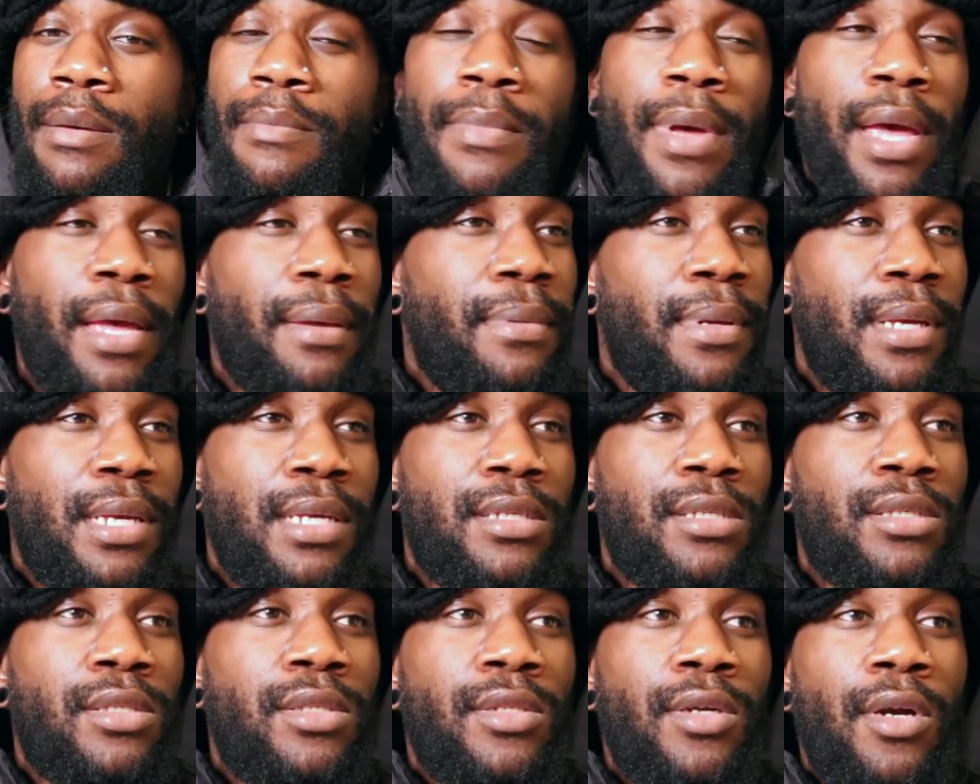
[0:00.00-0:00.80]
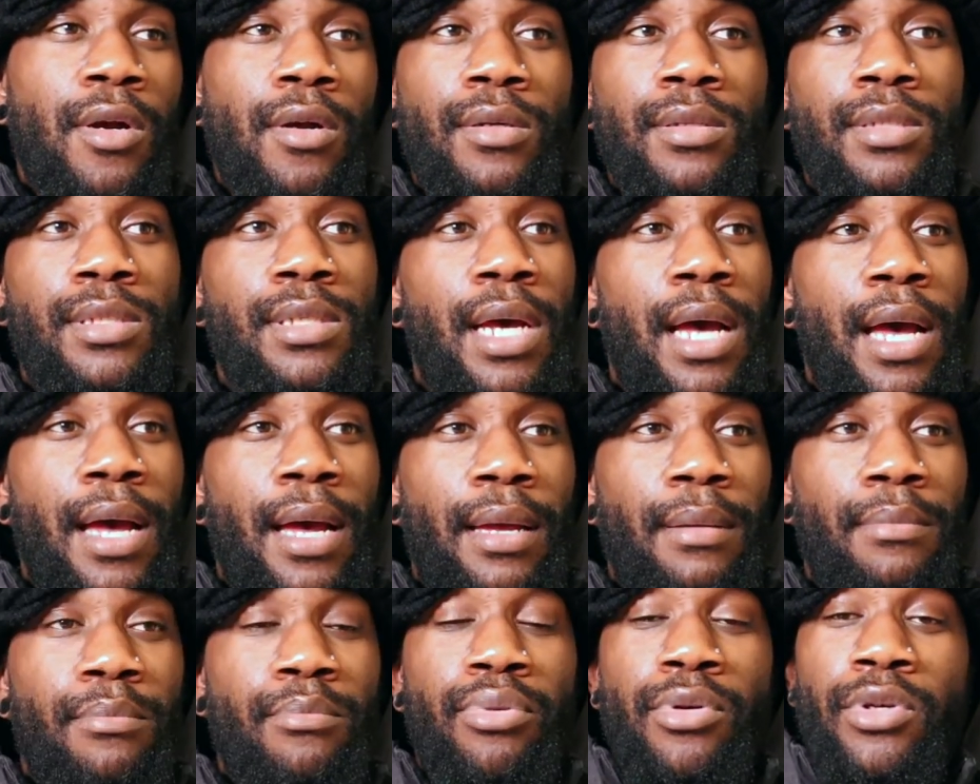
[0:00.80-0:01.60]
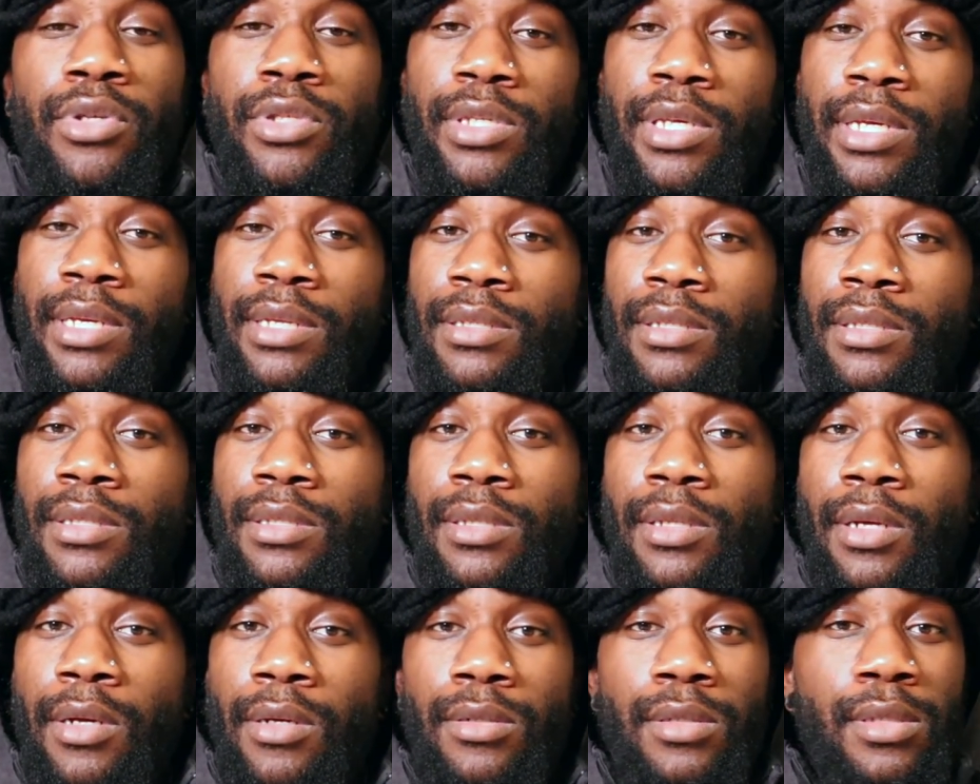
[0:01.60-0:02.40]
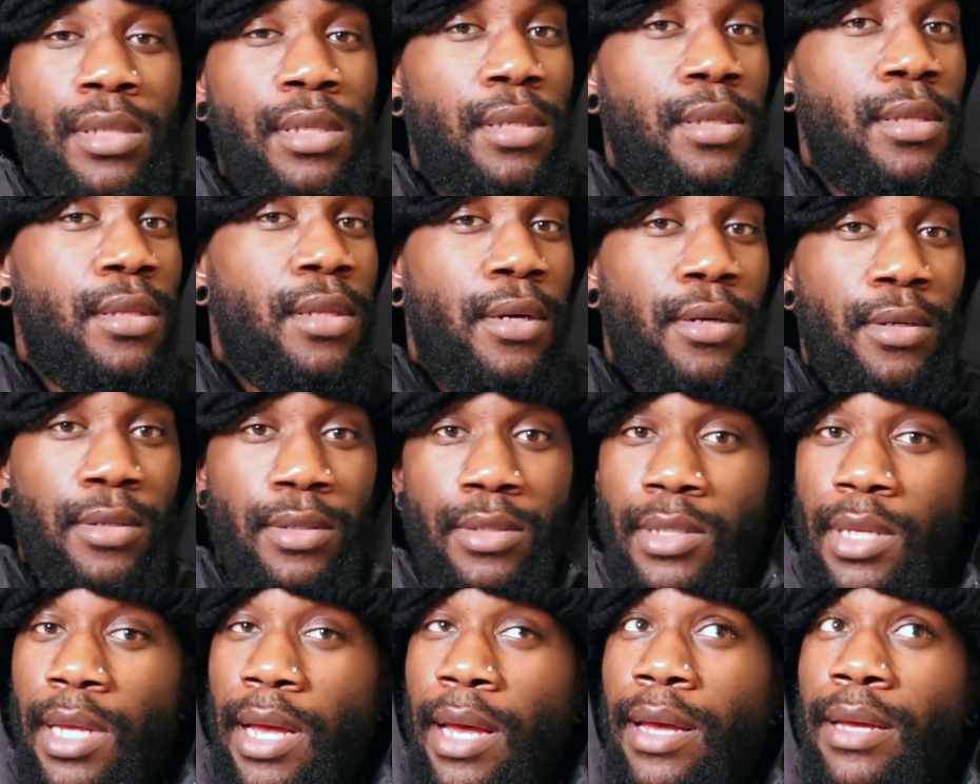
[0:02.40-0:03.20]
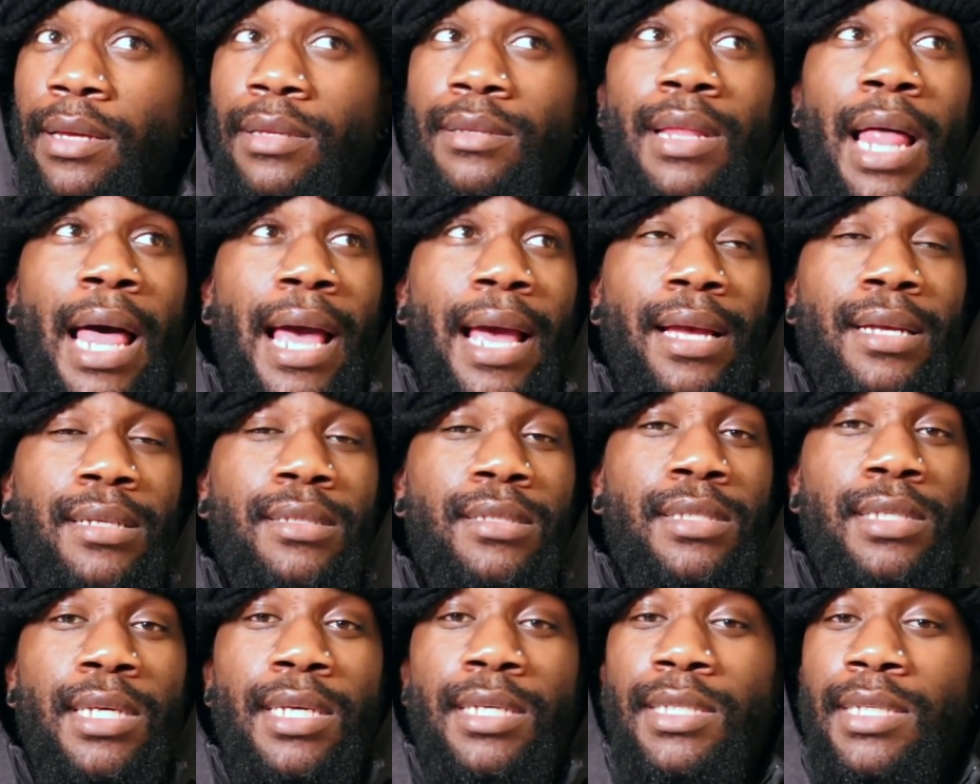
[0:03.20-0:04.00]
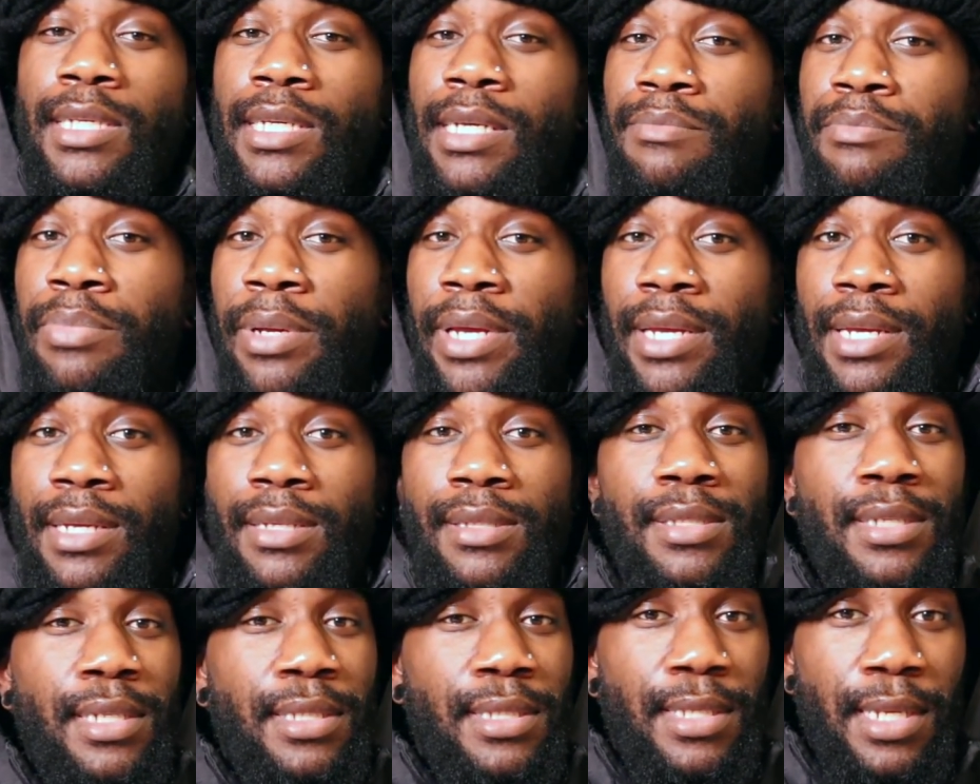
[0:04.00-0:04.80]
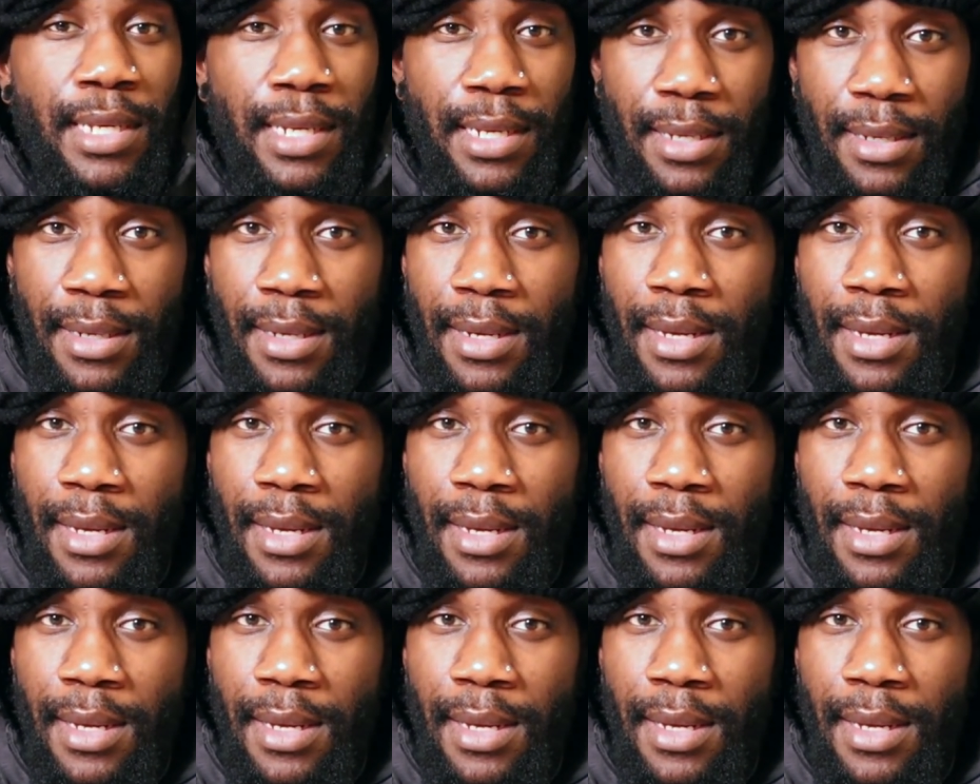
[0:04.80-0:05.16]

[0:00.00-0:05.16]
Maybe it's Turk Time Presents Thirsty Thursday, like TTPTT,